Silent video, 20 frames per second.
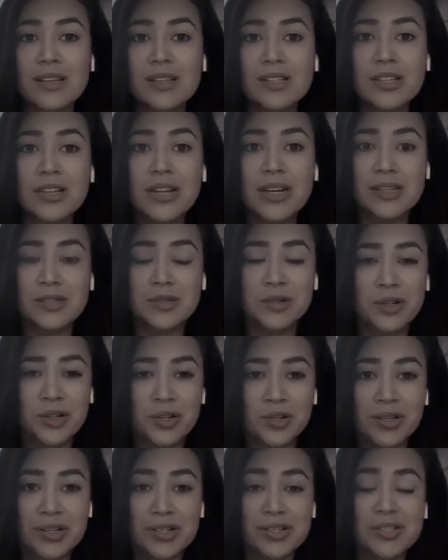As you guys all
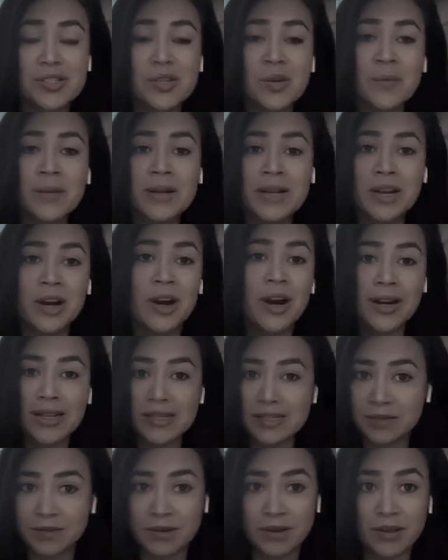know, there are so many
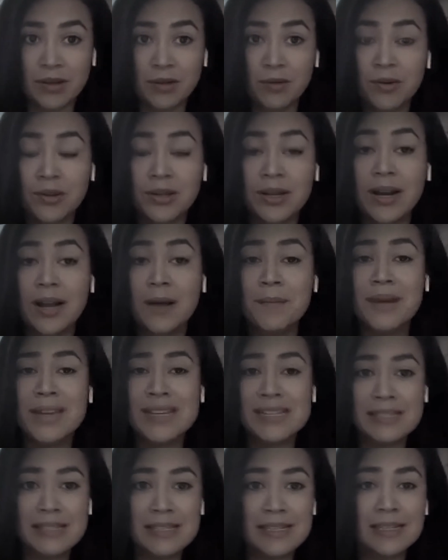artists around the world that are
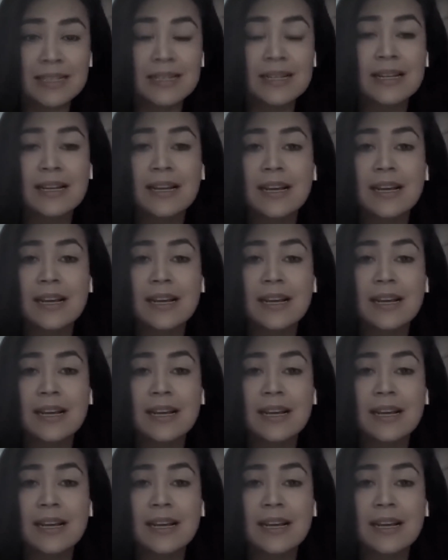amazing.